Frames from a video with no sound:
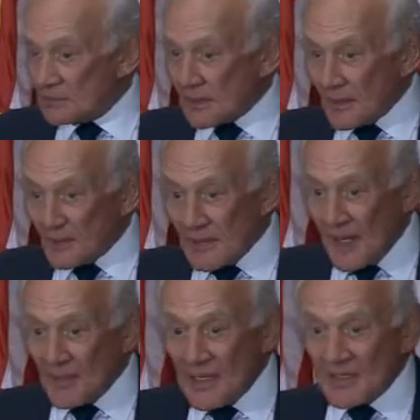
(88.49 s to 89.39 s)
You know what
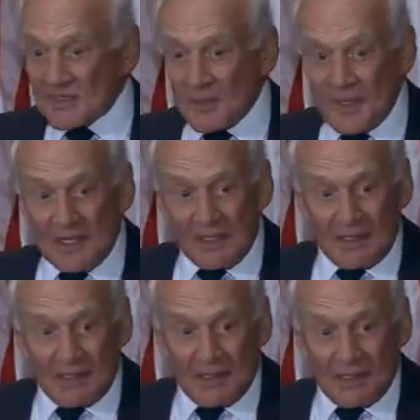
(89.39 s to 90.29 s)
that means to
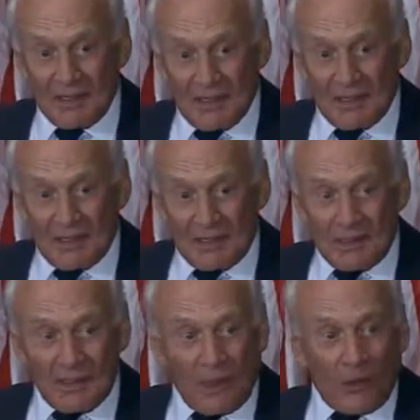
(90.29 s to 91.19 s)
me?
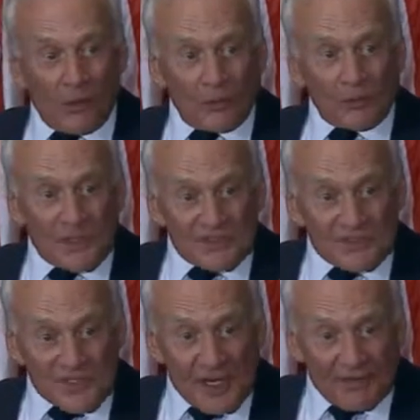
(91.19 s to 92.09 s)
Old
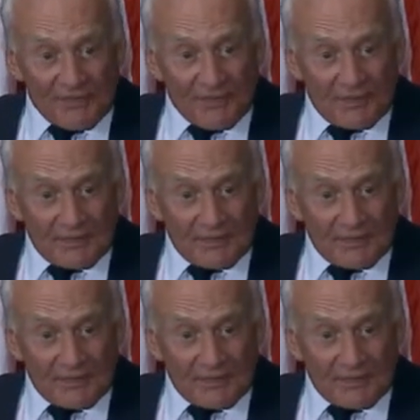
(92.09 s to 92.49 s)
stuff.